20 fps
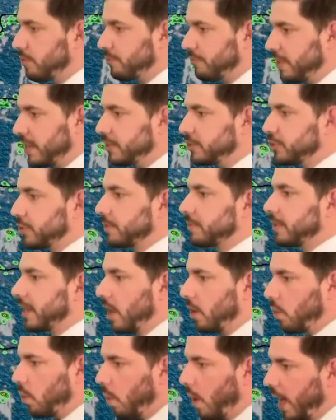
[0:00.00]
feature.
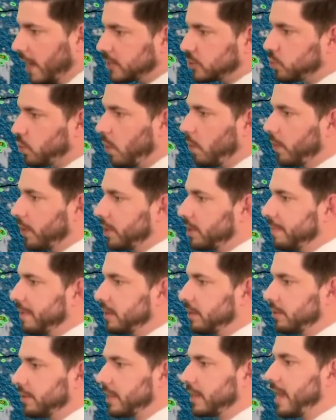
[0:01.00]
Now watch what we're going to
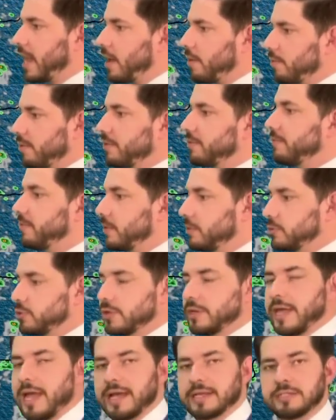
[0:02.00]
be looking at with
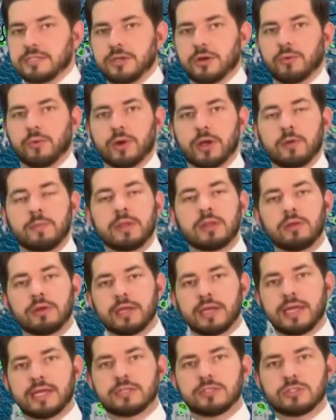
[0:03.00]
Futurecast here. We're going to be
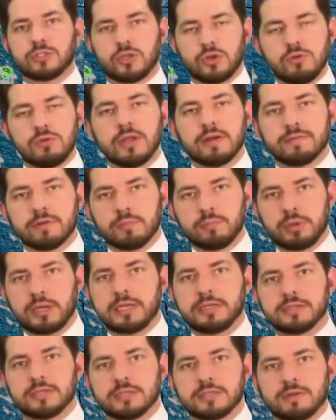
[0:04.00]
looking at two different
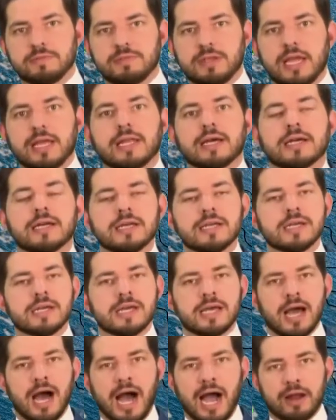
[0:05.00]
pieces of data.
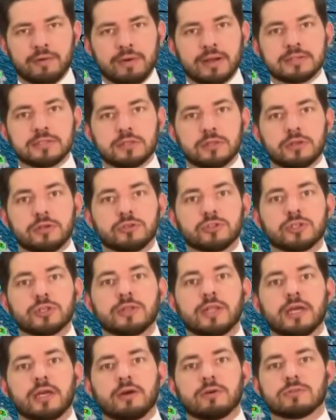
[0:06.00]
High resolution
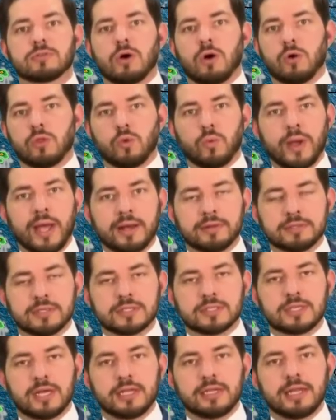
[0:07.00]
that goes all the way out to
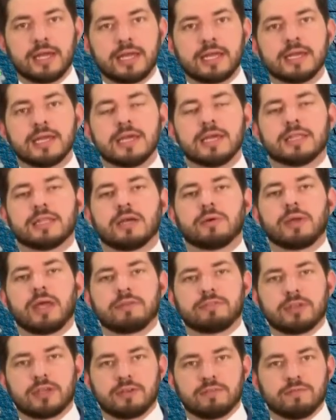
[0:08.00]
Sunday. Then we
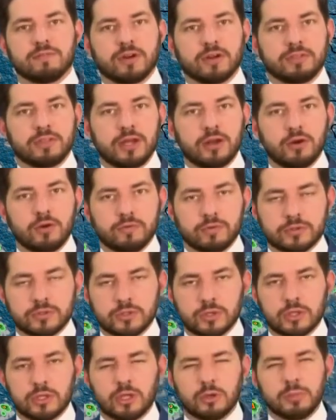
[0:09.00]
have to convert that over
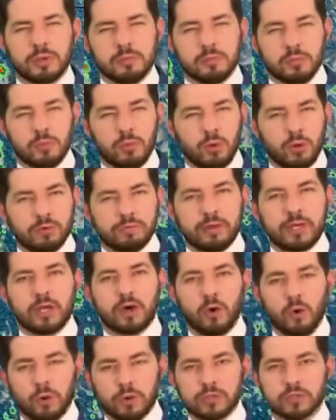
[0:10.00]
to a little bit more of a
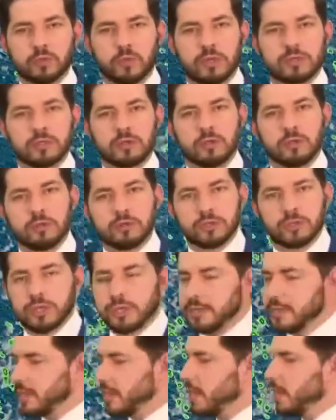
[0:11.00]
coarse
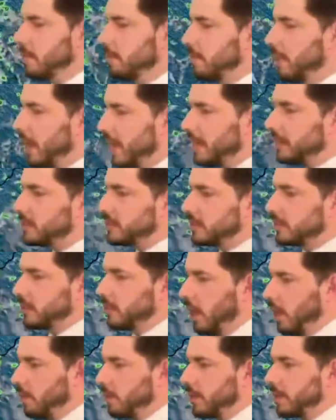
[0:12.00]
resolution. But
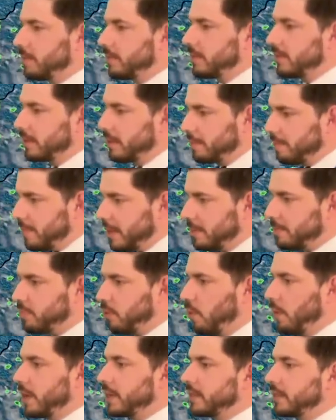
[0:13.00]
I want to, the big
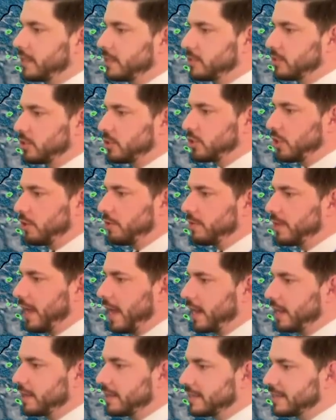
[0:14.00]
point is to show you
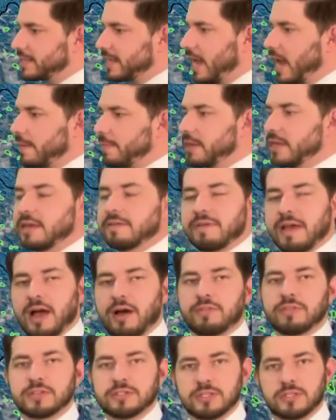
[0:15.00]
kind of the timing of
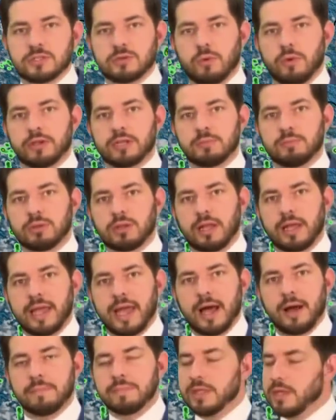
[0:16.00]
how this is going to play
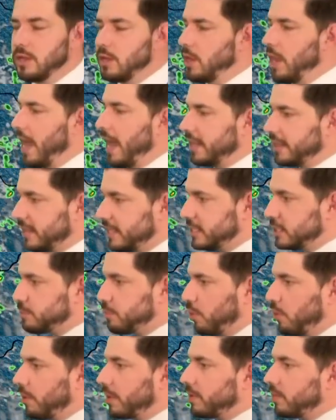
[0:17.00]
out. At this
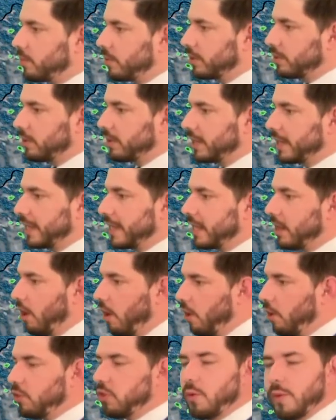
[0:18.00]
point, we're looking at
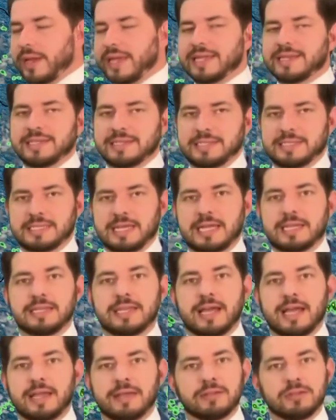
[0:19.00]
all the way into
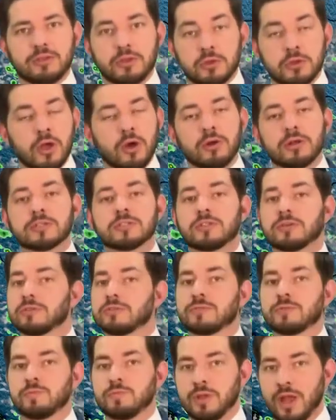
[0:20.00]
Sunday. You notice
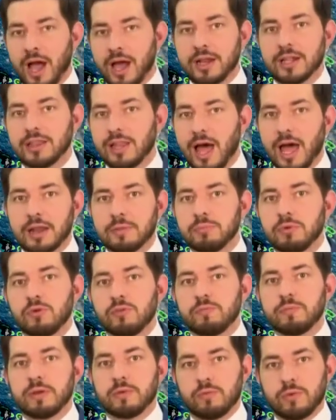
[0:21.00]
there's not a lot of
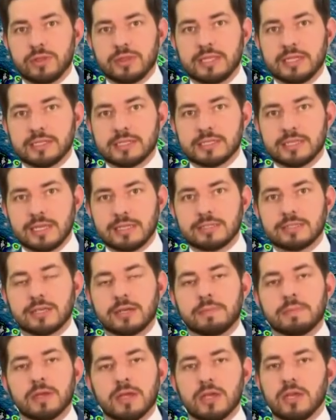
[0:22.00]
movement with this
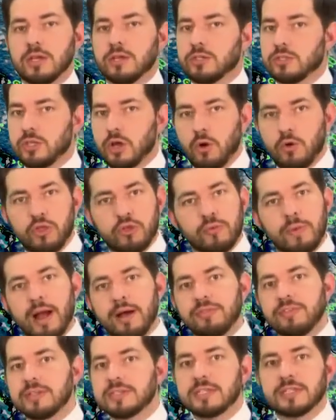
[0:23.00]
system. So
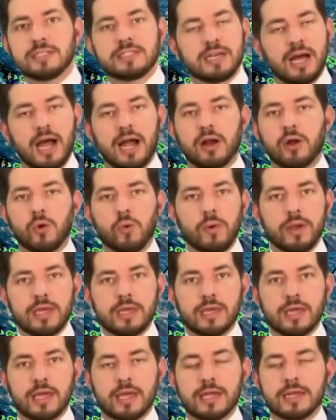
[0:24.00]
throughout this entire
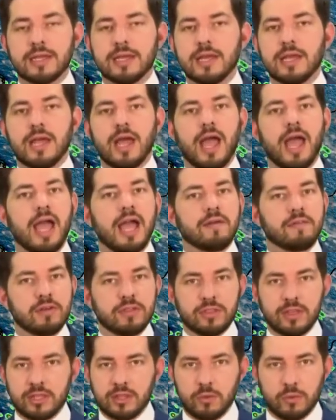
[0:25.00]
weekend,
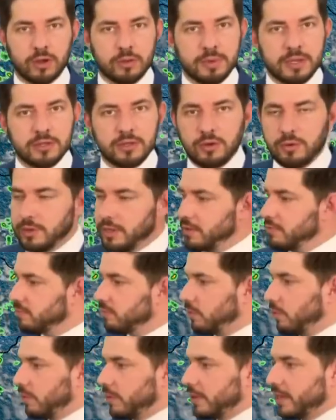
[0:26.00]
everything that we're going to be doing in
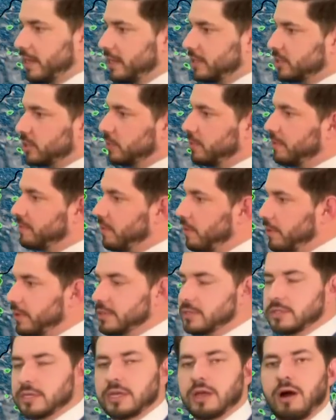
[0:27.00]
Florida is going to be
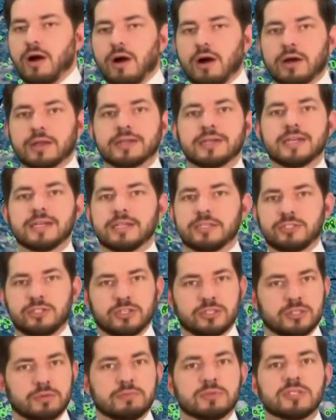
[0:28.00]
focusing on
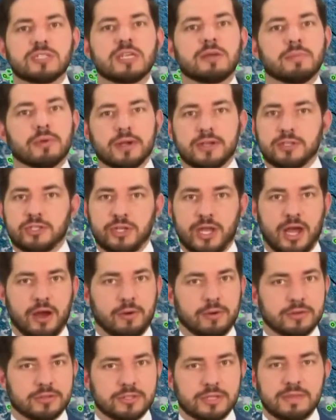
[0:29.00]
just some sea breeze
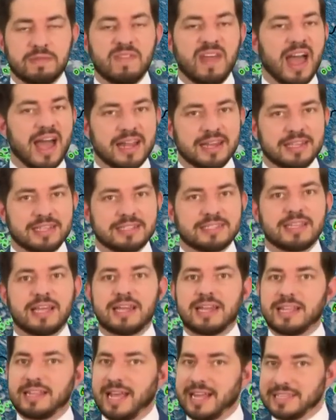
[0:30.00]
showers, and that is
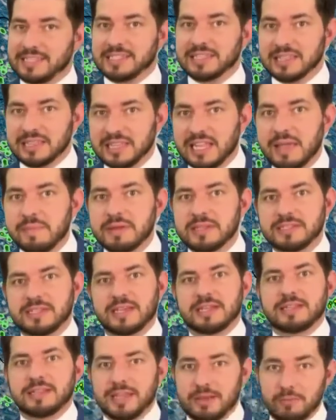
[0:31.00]
it, and that's
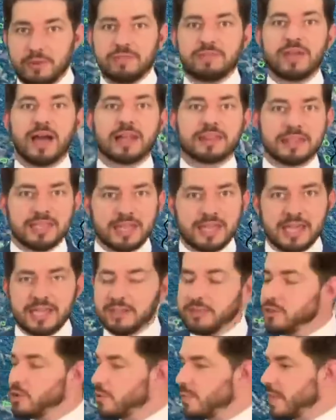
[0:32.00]
limited. Then we've got the heat
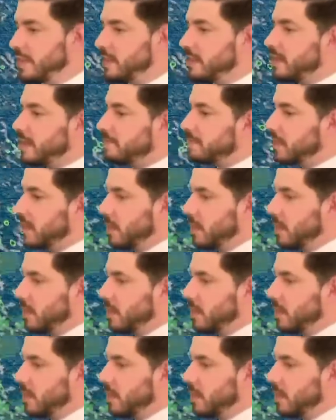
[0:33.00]
and humidity